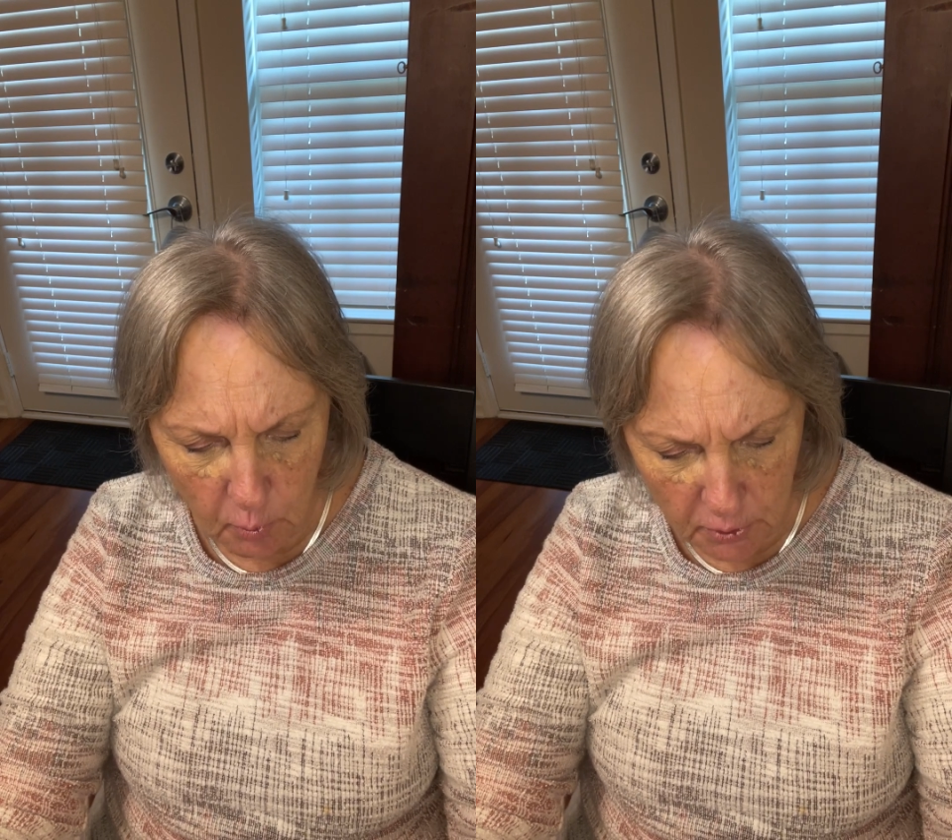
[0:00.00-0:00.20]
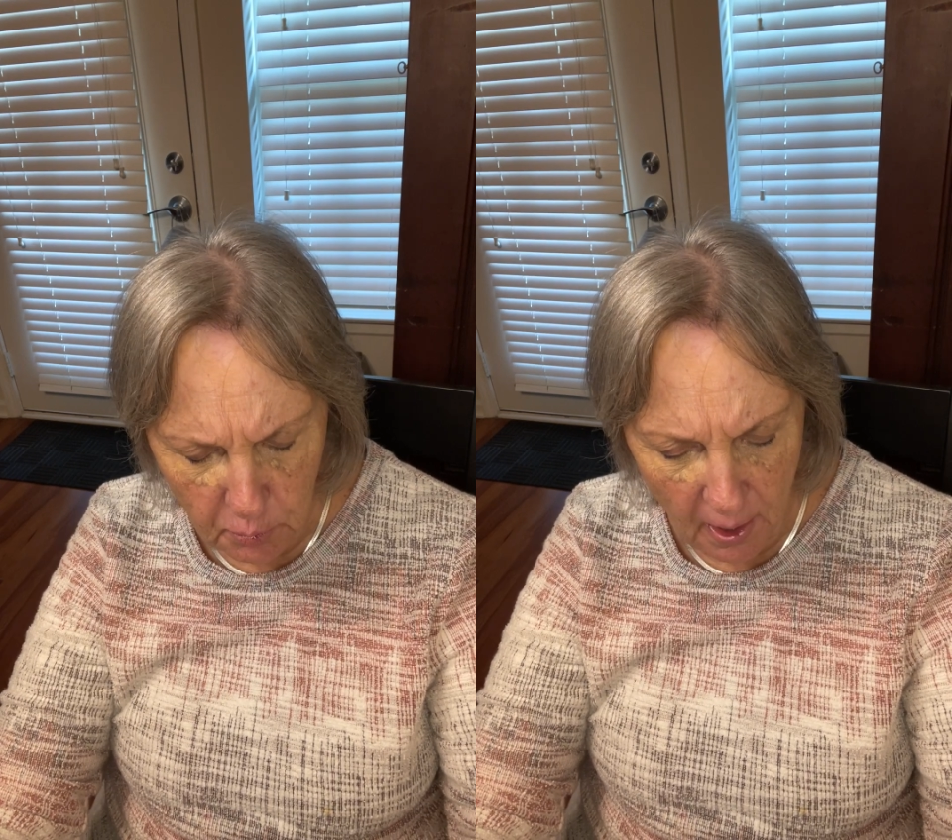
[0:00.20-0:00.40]

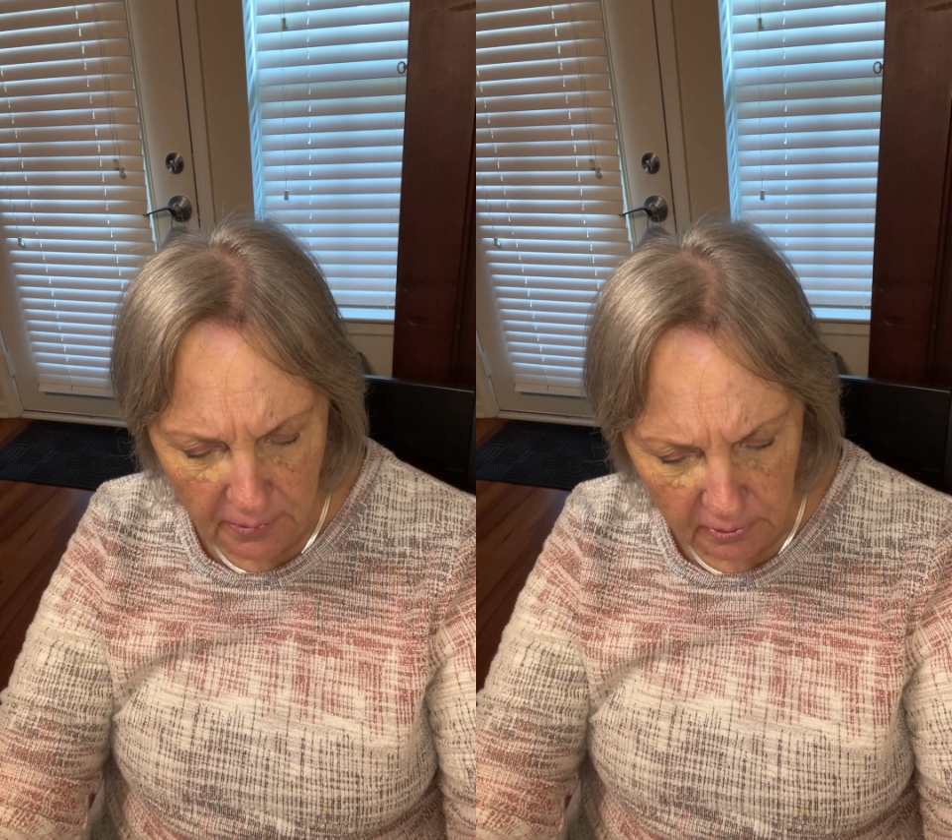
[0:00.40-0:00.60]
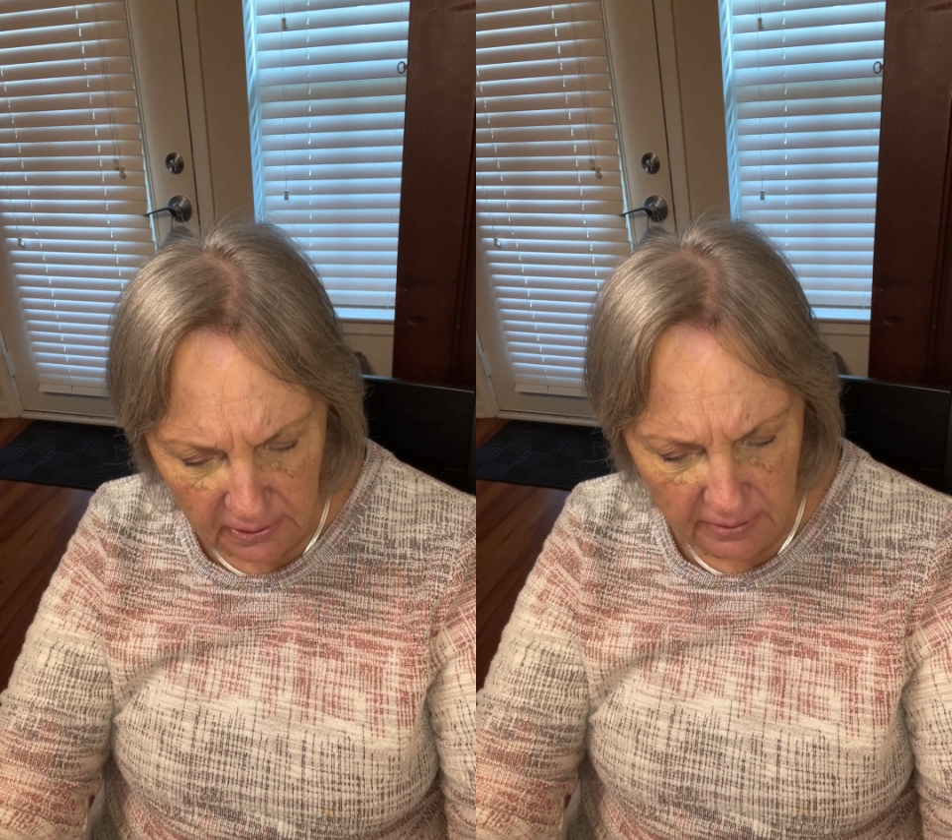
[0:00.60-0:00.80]
would
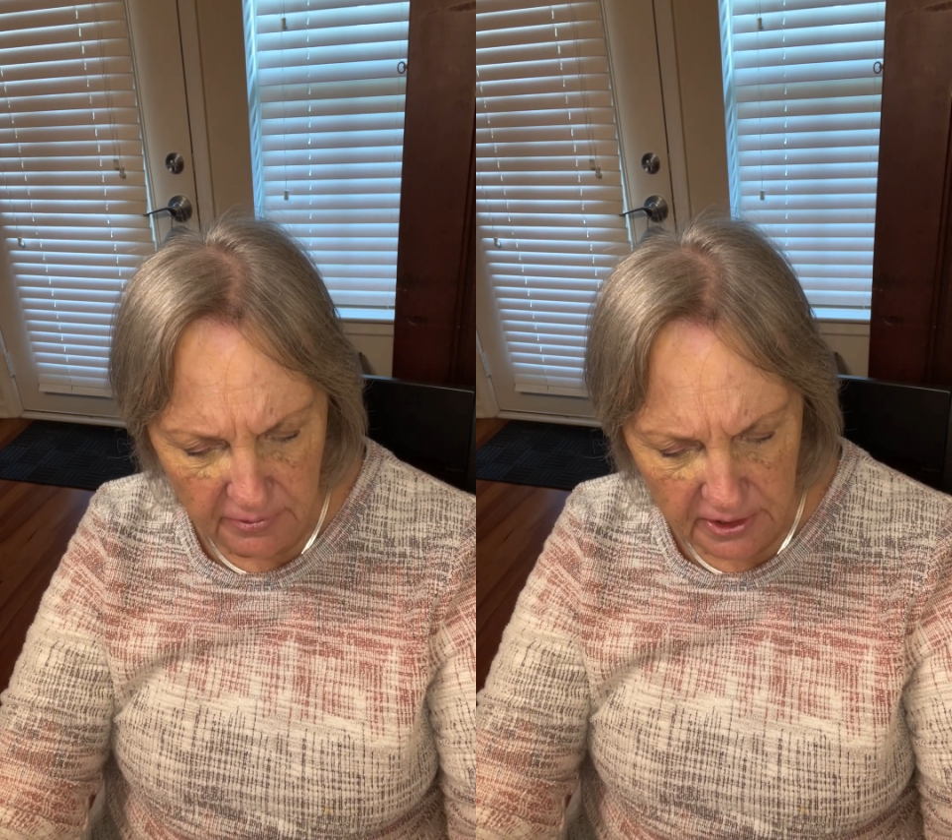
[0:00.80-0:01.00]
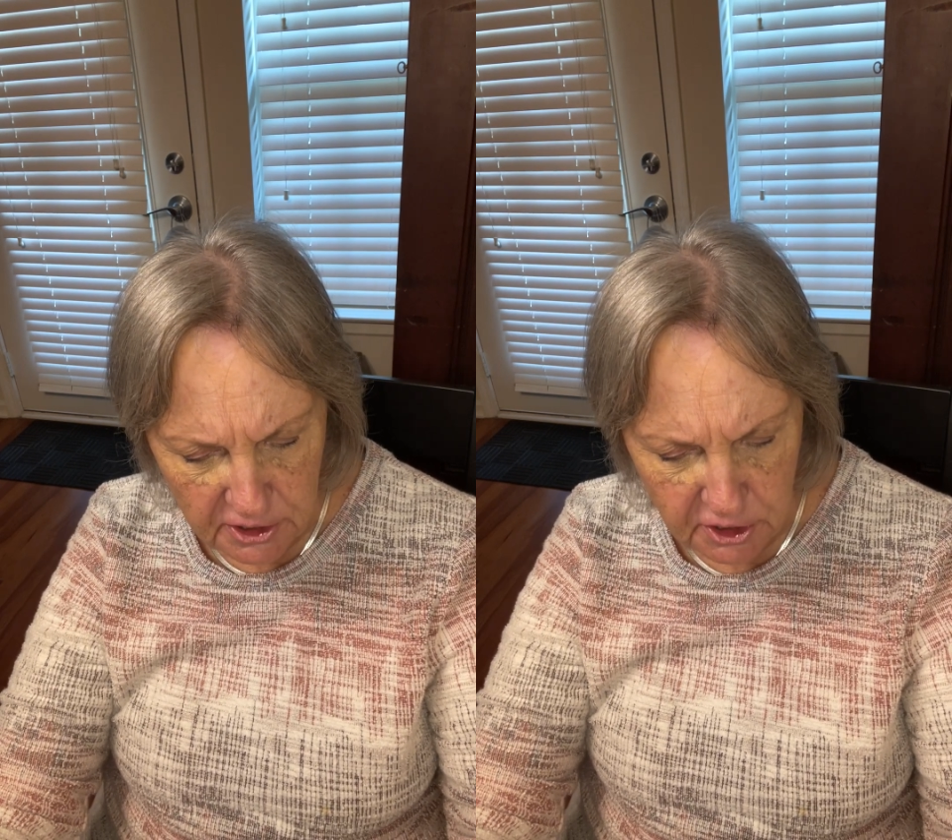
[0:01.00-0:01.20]
rather live in
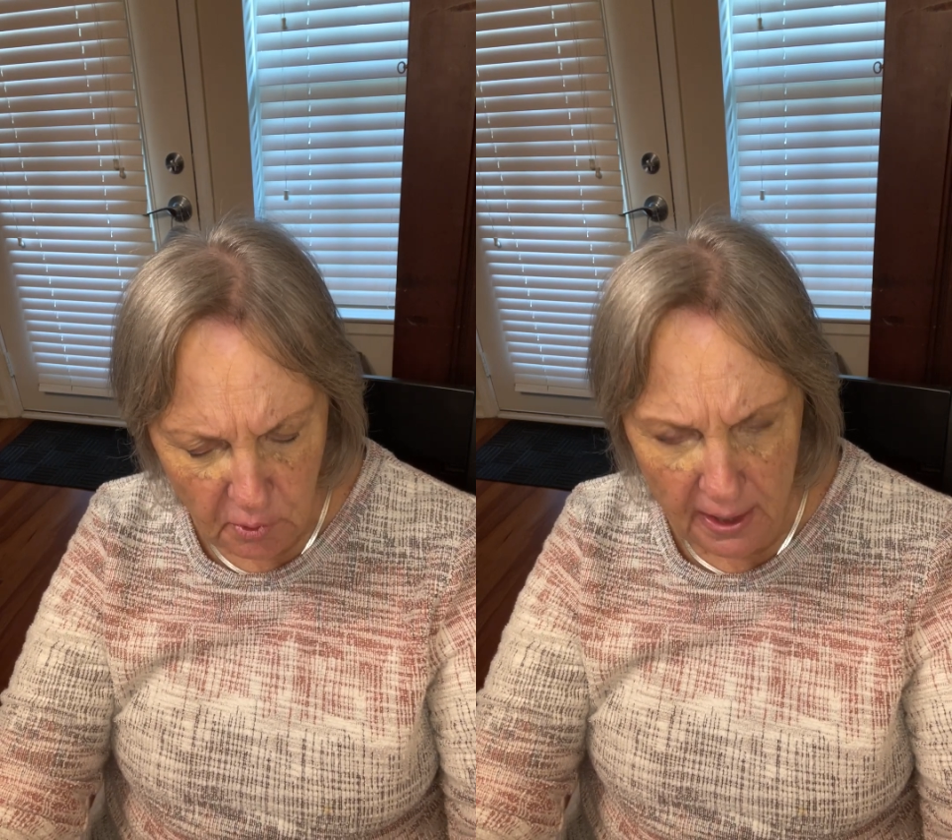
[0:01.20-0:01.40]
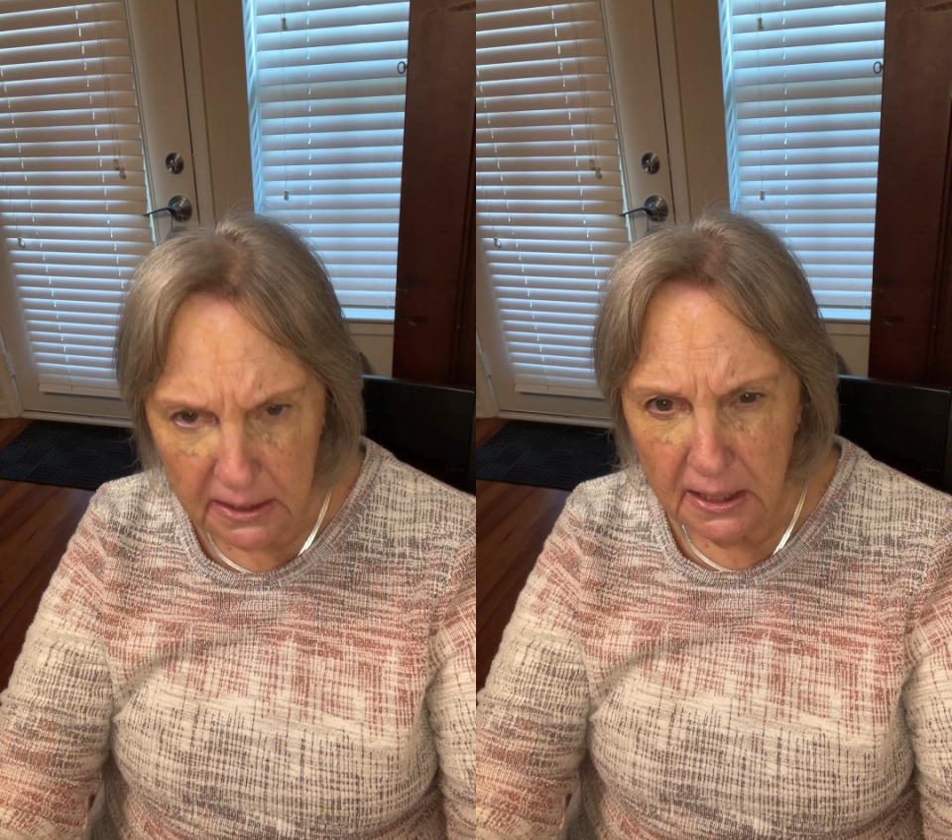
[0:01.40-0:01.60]
the Strand.